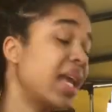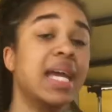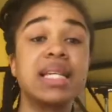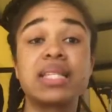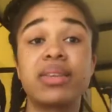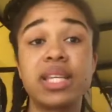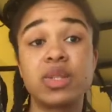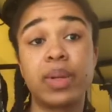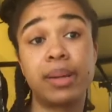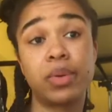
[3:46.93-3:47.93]
So that's
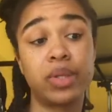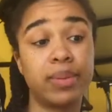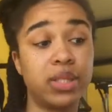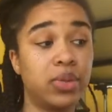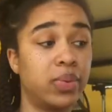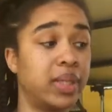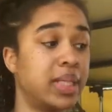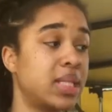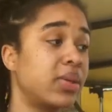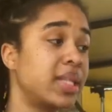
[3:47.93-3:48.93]
what I'm going to be doing.
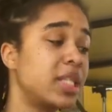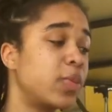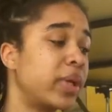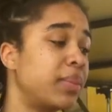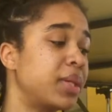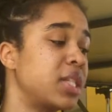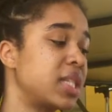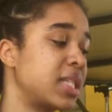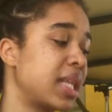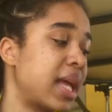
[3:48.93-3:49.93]
So this is pretty much
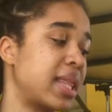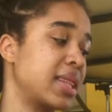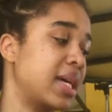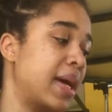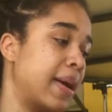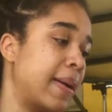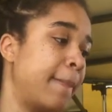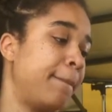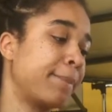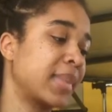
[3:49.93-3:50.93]
just like the
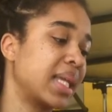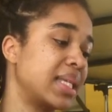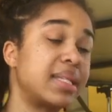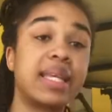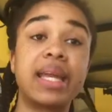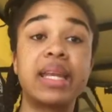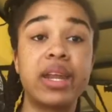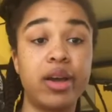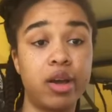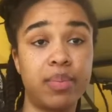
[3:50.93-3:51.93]
setting
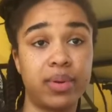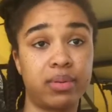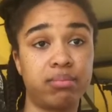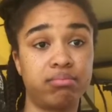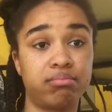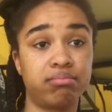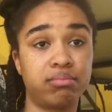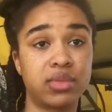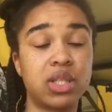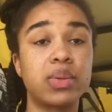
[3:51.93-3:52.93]
up.
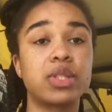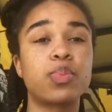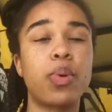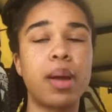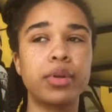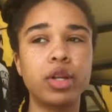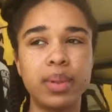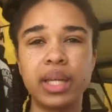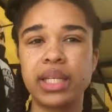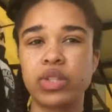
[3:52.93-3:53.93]
So it's probably going to be
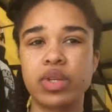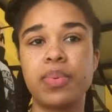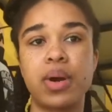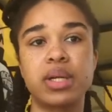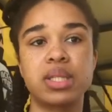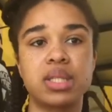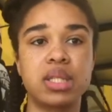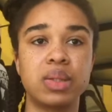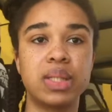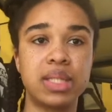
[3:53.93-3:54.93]
like 3 parts
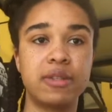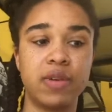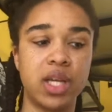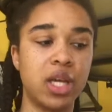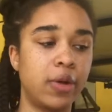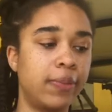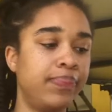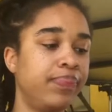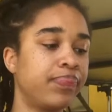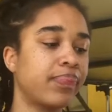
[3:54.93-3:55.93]
to this video.
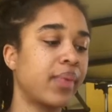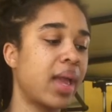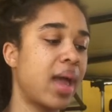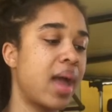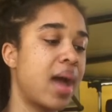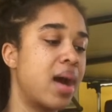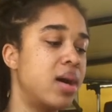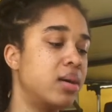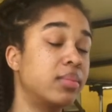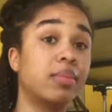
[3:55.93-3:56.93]

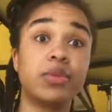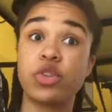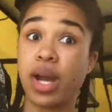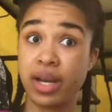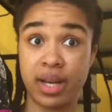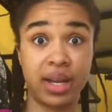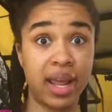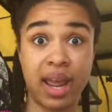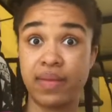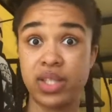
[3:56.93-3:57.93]
I'm trying not to
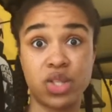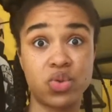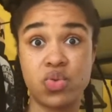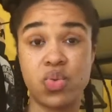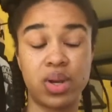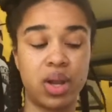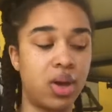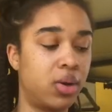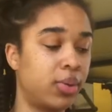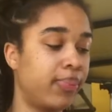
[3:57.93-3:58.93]
have it too
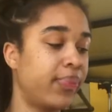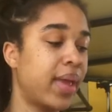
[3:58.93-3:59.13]
long.